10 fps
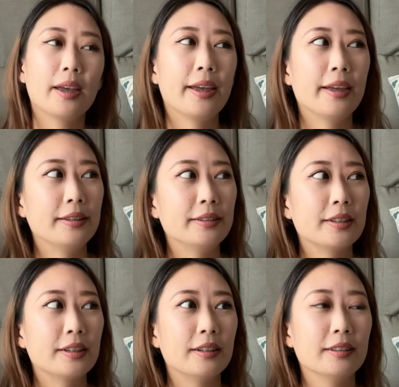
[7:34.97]

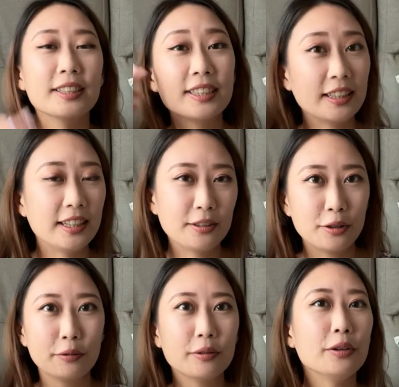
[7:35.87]
and listening
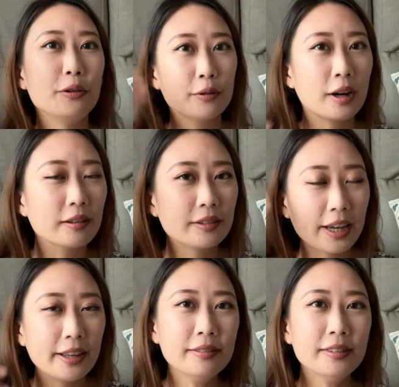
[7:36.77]
to the new
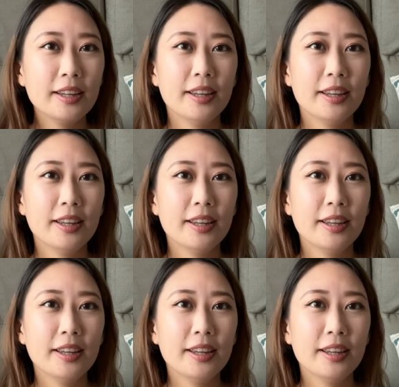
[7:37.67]
content,